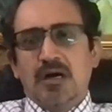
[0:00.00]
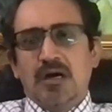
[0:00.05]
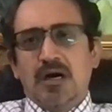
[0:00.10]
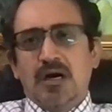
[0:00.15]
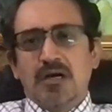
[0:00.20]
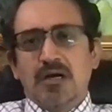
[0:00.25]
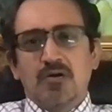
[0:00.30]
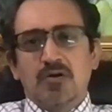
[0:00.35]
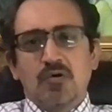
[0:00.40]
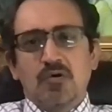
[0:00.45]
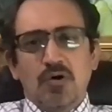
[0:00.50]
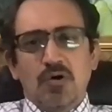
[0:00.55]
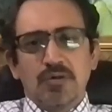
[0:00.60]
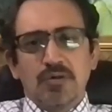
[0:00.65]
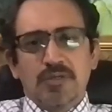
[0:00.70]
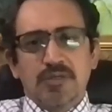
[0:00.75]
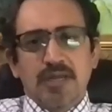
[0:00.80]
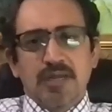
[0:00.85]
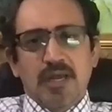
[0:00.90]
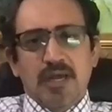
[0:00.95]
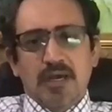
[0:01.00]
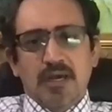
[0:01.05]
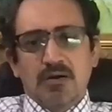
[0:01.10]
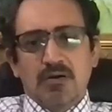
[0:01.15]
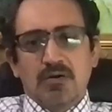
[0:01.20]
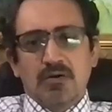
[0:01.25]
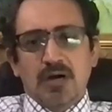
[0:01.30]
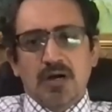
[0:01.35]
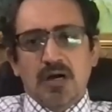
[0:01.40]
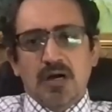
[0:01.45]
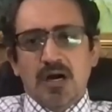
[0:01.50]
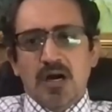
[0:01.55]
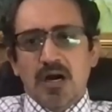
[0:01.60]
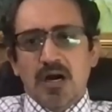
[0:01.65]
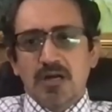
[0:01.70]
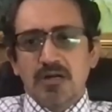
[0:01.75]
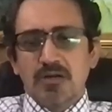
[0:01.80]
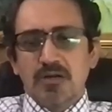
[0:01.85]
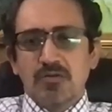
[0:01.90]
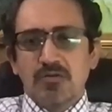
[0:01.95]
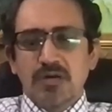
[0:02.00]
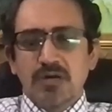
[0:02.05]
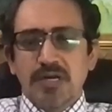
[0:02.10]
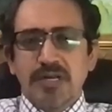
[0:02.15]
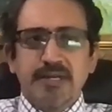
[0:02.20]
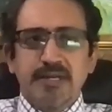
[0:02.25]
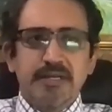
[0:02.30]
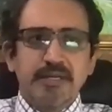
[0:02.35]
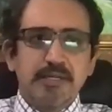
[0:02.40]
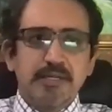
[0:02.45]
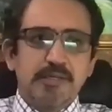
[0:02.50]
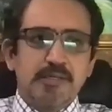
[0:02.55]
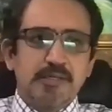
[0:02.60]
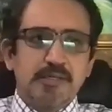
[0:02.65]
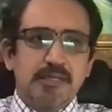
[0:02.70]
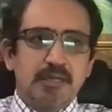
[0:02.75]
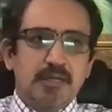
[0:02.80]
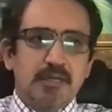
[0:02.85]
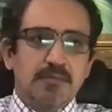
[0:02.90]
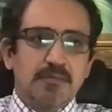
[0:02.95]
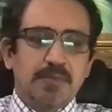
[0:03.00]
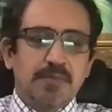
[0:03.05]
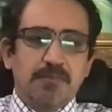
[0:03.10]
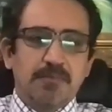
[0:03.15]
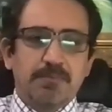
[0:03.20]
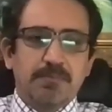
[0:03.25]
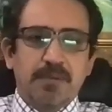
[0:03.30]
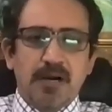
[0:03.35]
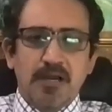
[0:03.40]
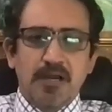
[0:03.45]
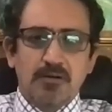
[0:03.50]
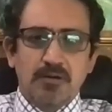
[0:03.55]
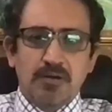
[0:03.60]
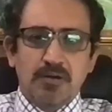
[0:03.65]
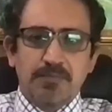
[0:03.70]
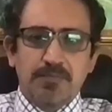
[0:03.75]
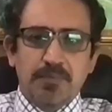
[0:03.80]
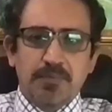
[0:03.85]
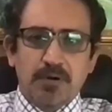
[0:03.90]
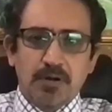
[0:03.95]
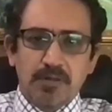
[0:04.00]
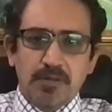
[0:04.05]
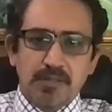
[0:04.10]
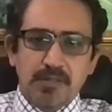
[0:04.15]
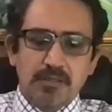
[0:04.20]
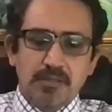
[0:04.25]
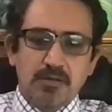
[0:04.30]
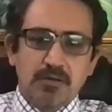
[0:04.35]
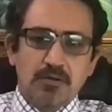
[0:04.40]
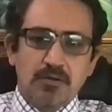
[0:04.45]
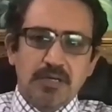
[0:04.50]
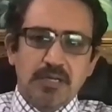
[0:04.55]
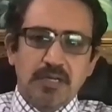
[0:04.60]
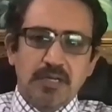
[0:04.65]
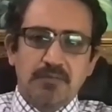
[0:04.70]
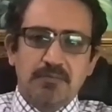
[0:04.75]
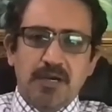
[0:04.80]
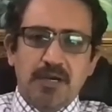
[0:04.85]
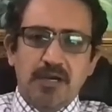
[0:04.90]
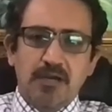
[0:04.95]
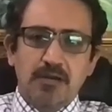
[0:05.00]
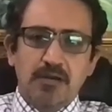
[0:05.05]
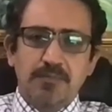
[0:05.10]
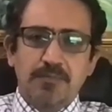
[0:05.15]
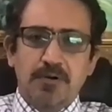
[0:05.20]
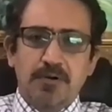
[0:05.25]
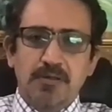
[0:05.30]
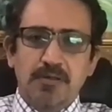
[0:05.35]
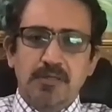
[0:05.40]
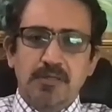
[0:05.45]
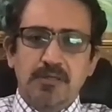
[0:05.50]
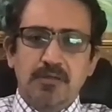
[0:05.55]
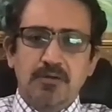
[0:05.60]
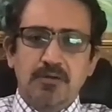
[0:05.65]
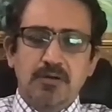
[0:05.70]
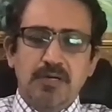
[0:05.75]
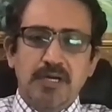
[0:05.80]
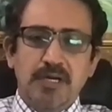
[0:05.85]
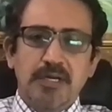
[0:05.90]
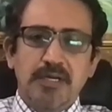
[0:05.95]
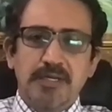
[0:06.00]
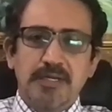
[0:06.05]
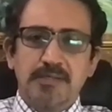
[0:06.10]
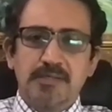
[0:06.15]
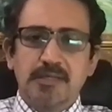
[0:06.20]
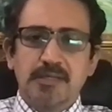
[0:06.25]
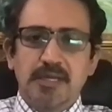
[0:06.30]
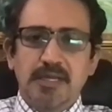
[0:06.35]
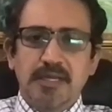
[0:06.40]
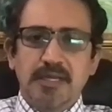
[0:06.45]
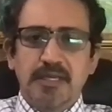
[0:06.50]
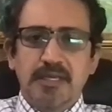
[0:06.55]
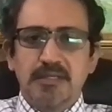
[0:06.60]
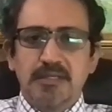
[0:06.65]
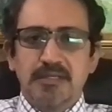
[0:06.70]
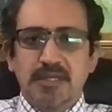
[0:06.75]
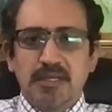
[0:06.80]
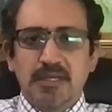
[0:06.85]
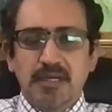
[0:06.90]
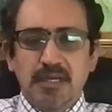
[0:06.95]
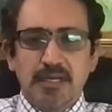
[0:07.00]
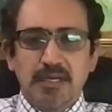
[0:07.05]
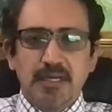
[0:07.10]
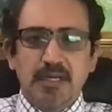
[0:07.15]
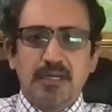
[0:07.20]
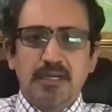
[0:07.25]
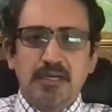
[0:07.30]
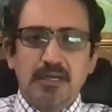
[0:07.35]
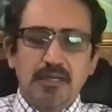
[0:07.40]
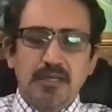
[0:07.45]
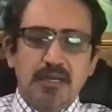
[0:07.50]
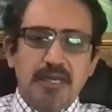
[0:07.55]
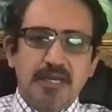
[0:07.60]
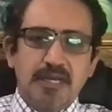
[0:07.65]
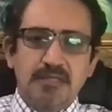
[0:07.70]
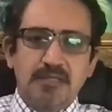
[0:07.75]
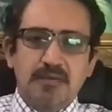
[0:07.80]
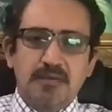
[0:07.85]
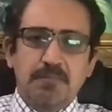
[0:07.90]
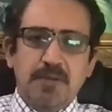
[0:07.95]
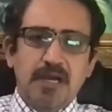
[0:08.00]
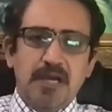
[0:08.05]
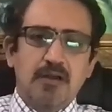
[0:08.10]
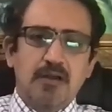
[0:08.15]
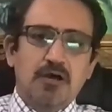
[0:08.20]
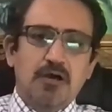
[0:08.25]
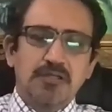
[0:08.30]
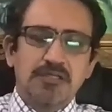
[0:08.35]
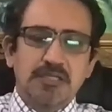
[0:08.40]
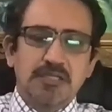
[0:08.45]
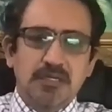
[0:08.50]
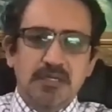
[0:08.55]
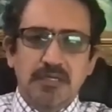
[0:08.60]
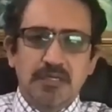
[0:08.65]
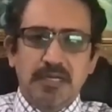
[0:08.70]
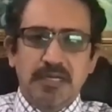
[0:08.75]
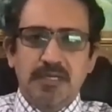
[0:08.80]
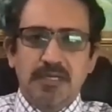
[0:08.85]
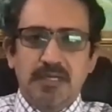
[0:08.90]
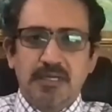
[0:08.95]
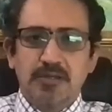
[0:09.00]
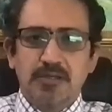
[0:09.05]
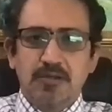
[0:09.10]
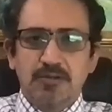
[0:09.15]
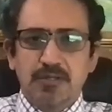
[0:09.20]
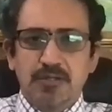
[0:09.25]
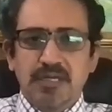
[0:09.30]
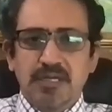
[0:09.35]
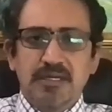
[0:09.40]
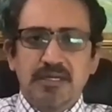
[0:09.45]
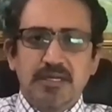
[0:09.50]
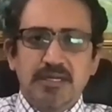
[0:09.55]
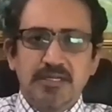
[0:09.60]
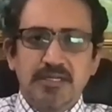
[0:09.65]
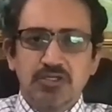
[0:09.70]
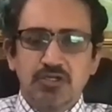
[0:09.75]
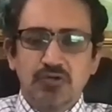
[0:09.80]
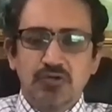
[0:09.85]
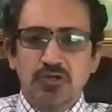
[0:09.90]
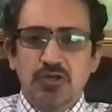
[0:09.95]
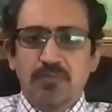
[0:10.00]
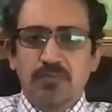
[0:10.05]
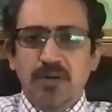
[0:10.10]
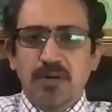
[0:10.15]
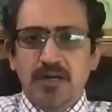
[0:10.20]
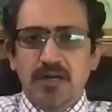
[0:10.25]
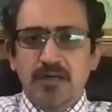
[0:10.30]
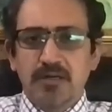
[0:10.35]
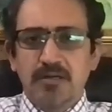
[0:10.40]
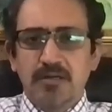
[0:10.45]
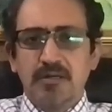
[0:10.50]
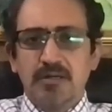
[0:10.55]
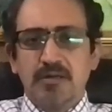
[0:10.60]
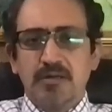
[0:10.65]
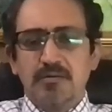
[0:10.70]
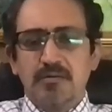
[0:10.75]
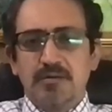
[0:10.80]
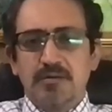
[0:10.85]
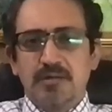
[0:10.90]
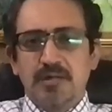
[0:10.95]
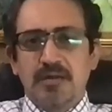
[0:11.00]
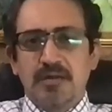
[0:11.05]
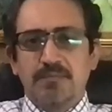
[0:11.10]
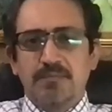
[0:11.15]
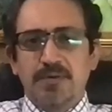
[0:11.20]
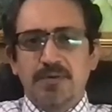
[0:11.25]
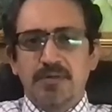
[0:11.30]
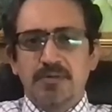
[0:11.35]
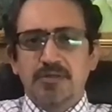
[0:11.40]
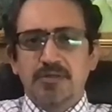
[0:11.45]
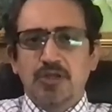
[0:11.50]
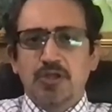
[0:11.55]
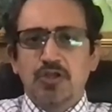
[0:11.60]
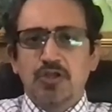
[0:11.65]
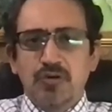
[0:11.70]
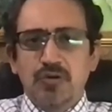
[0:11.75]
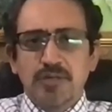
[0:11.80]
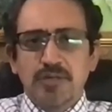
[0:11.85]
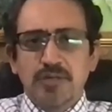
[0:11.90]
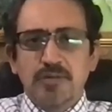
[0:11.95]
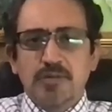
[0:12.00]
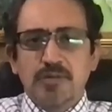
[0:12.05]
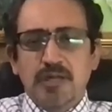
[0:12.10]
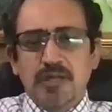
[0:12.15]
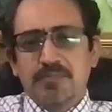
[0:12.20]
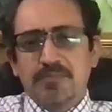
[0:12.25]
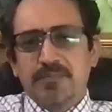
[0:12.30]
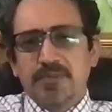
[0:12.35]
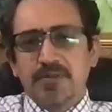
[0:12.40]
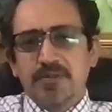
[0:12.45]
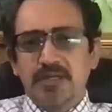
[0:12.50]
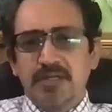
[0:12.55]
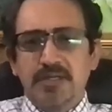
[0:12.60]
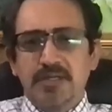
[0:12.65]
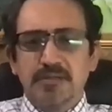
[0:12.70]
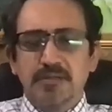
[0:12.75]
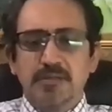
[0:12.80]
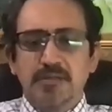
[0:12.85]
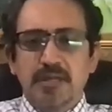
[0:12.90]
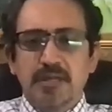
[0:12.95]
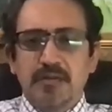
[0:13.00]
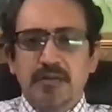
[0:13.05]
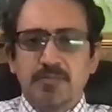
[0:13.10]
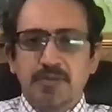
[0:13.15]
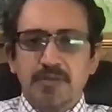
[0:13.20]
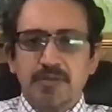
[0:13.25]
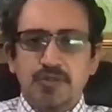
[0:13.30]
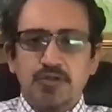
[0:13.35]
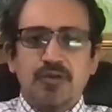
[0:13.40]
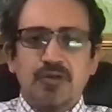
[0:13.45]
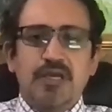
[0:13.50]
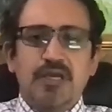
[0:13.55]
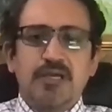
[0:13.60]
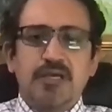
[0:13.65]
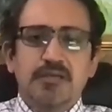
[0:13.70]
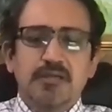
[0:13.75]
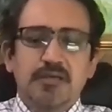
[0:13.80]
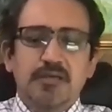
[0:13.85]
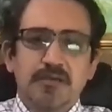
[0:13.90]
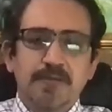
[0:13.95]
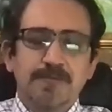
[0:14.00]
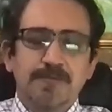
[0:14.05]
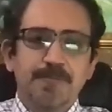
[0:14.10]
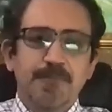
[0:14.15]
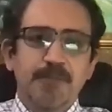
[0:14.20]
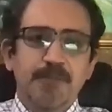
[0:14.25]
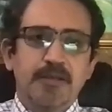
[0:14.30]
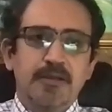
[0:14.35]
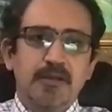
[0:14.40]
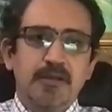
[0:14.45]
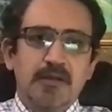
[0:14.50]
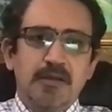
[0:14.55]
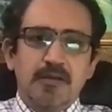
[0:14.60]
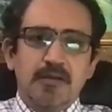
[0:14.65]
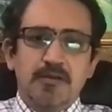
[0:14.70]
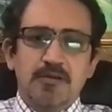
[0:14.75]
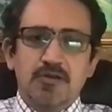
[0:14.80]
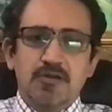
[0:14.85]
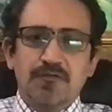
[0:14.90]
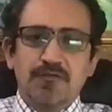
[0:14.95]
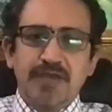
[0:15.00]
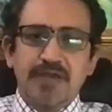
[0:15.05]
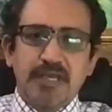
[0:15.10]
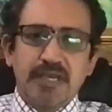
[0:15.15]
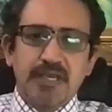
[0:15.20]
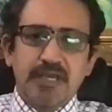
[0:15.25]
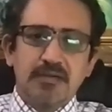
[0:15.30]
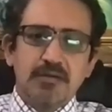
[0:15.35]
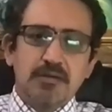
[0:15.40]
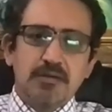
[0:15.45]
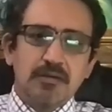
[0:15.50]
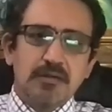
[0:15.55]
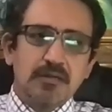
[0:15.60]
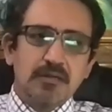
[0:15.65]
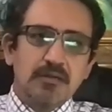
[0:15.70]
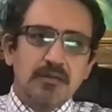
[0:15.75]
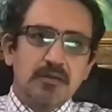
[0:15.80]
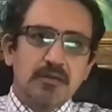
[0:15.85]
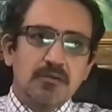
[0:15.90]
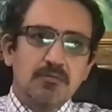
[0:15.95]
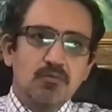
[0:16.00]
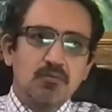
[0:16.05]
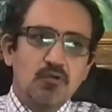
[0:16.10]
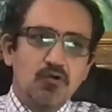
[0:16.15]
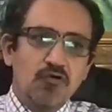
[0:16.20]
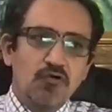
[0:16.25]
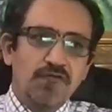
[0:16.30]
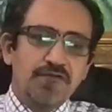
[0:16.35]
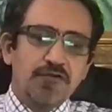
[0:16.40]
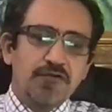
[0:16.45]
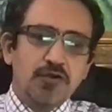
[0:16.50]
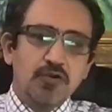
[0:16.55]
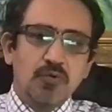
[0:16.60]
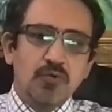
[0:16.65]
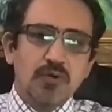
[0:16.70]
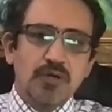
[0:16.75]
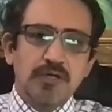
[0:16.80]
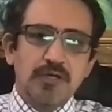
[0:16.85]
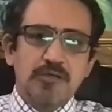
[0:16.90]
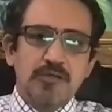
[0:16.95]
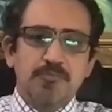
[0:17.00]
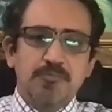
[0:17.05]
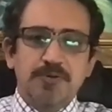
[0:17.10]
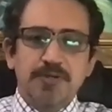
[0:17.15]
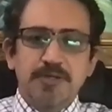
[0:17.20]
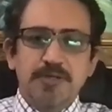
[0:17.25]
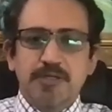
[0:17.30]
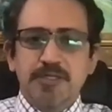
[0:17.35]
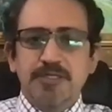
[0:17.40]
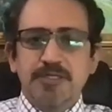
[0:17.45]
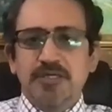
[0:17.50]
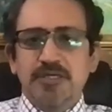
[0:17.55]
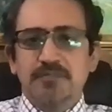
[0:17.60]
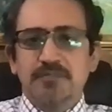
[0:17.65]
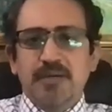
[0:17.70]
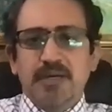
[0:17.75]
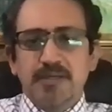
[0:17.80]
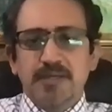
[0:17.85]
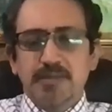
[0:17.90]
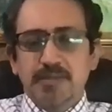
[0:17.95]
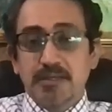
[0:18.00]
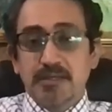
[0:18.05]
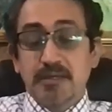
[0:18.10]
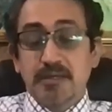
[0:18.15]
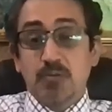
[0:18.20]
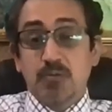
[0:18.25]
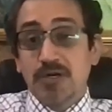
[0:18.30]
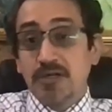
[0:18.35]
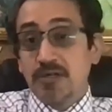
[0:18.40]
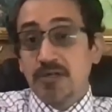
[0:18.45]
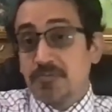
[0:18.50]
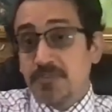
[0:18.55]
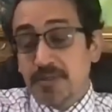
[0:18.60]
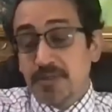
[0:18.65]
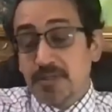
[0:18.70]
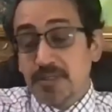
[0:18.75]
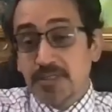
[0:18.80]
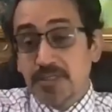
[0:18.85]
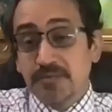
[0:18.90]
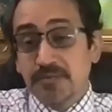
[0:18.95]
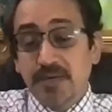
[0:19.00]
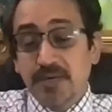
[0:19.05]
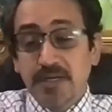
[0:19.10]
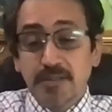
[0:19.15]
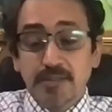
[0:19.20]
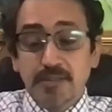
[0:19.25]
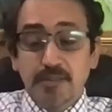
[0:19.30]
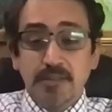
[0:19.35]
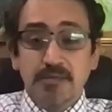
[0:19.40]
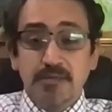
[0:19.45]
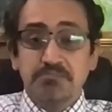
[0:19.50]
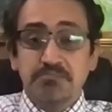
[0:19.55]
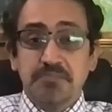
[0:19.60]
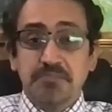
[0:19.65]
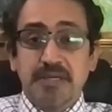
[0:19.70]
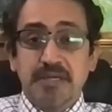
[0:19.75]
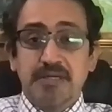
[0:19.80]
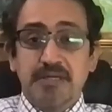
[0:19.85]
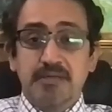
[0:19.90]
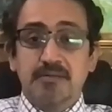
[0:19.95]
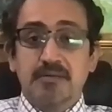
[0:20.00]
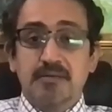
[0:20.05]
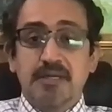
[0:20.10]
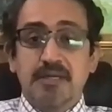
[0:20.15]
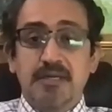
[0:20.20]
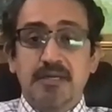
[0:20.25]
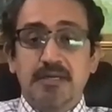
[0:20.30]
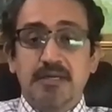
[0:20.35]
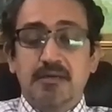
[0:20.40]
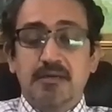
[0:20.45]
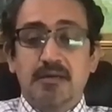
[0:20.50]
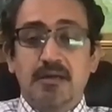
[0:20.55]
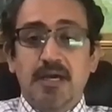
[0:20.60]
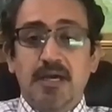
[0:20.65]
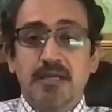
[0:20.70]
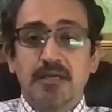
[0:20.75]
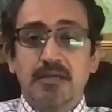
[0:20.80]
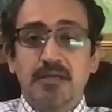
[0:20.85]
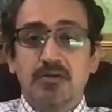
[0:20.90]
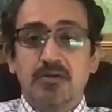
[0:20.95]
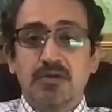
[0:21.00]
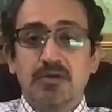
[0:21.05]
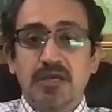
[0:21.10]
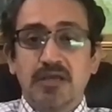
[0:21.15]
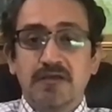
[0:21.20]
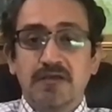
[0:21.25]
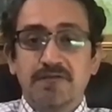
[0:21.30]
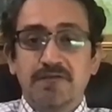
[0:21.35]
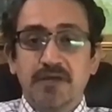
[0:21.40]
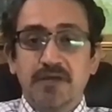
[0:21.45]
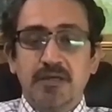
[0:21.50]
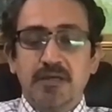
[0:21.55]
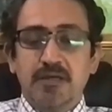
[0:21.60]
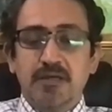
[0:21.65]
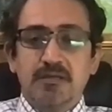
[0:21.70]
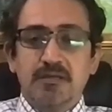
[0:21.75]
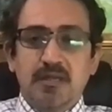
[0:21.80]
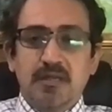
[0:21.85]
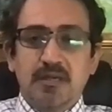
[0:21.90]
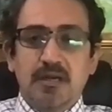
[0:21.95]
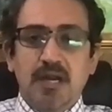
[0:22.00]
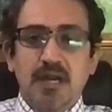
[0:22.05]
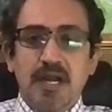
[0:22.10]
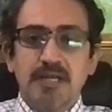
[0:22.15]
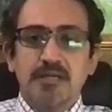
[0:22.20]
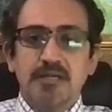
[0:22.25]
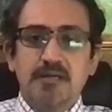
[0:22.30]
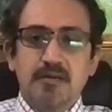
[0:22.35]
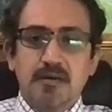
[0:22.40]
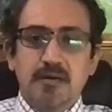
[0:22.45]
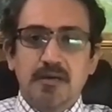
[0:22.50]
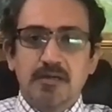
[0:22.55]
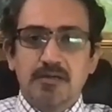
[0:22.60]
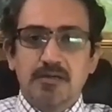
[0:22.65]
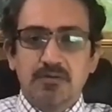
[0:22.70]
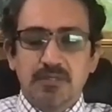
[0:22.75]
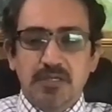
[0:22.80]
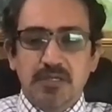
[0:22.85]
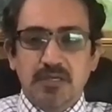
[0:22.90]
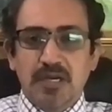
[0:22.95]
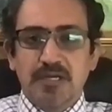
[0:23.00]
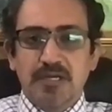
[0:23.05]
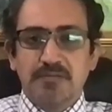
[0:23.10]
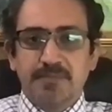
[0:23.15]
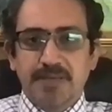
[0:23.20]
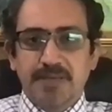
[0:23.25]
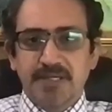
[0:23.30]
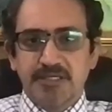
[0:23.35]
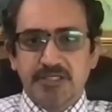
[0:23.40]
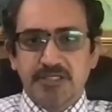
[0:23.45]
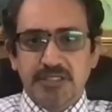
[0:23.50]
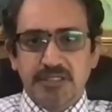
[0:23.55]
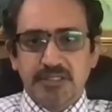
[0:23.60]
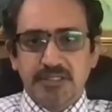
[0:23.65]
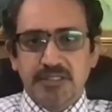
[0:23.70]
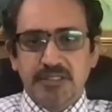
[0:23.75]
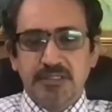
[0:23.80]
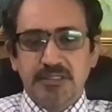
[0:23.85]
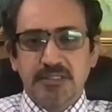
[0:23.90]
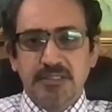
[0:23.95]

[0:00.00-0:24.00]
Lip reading: Our goals now are to really set up a biorepository, and biorepository is linking the clinical and the biological data, your skin tissue, your blood samples, your urine samples, and other samples together, so we can move towards precision medicine. And what is precision medicine? It is really trying to give the right drug to the right patient.